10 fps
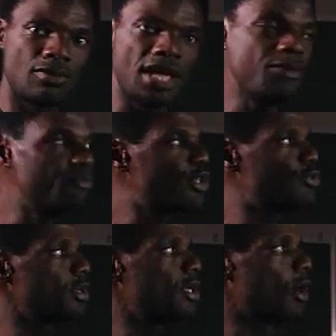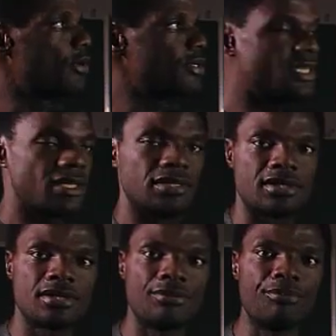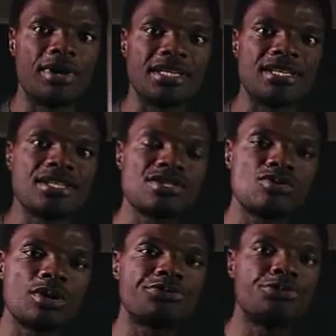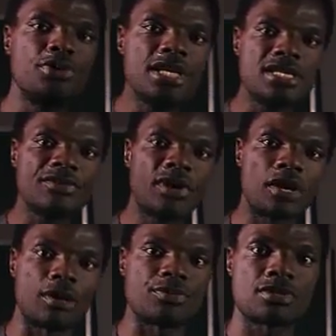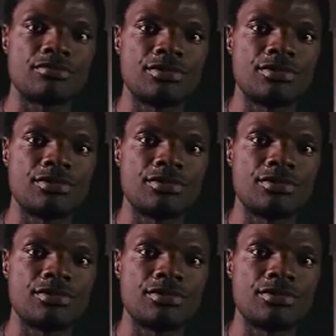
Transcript: in between unskilled, but it is not fully developed.